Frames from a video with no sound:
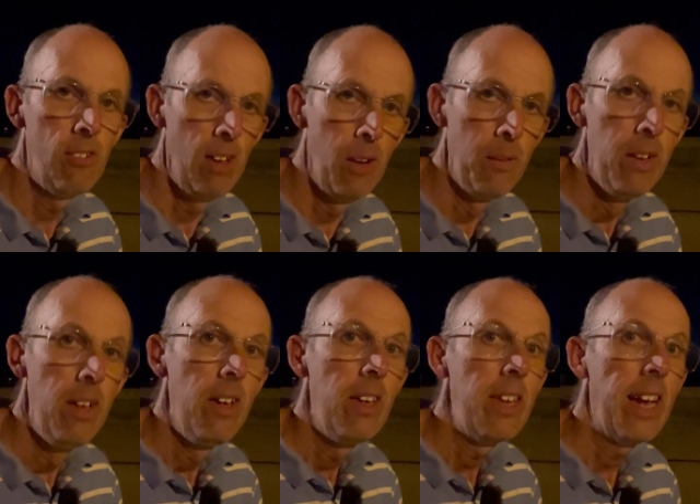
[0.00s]
So
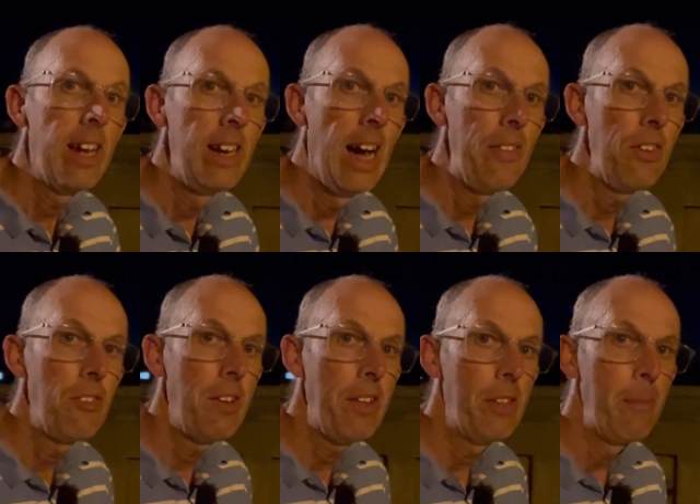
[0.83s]
you can either
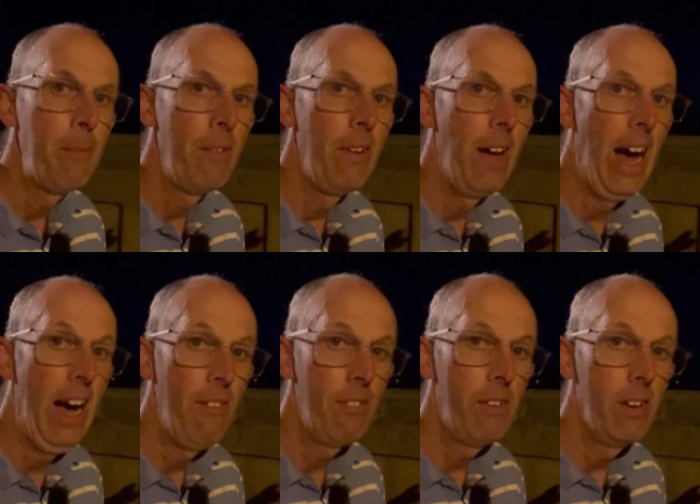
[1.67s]
see them
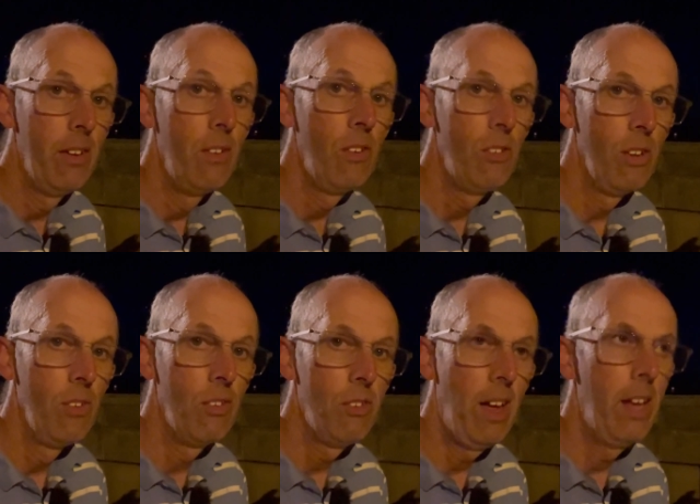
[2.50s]
after
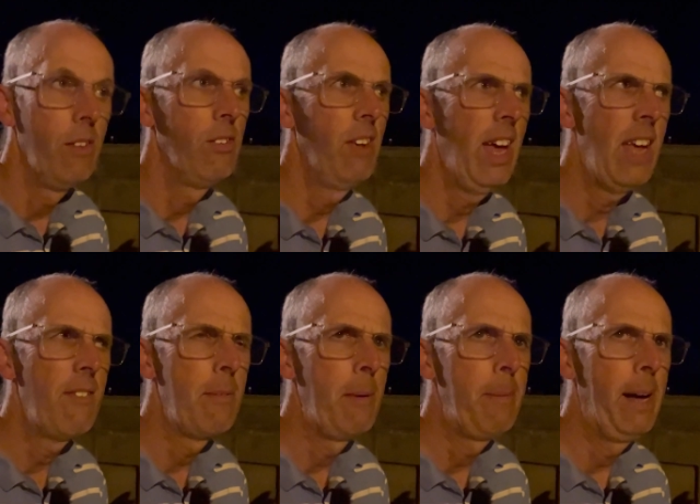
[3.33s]
sunset, say
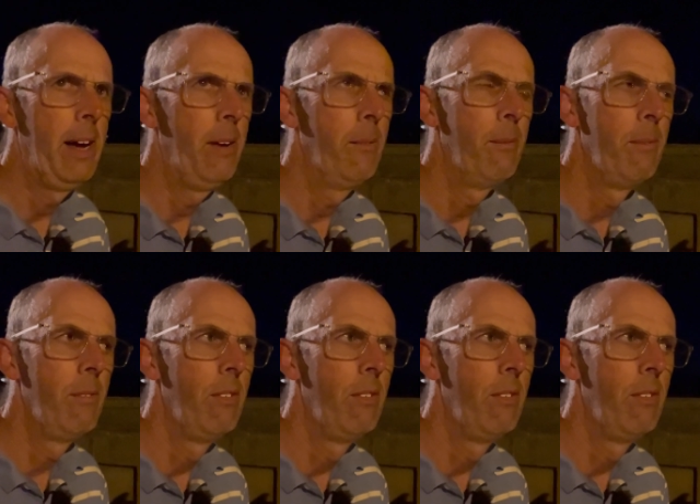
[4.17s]
from about